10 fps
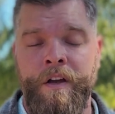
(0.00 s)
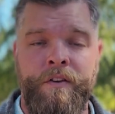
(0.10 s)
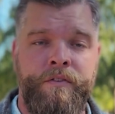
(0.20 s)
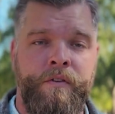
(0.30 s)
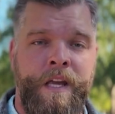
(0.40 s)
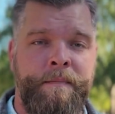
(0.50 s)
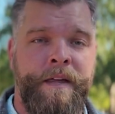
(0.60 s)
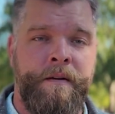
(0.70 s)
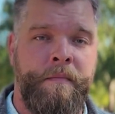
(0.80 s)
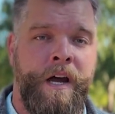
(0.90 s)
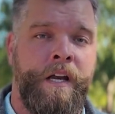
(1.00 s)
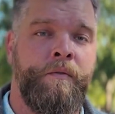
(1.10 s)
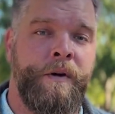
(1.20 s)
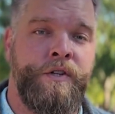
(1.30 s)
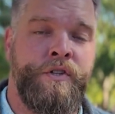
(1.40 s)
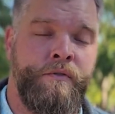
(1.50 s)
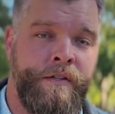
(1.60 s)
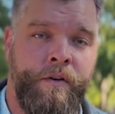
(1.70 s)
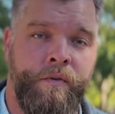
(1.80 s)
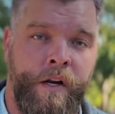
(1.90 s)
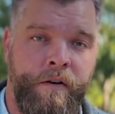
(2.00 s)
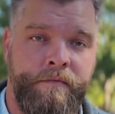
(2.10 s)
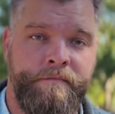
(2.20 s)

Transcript: So keep that in mind when choosing Greer.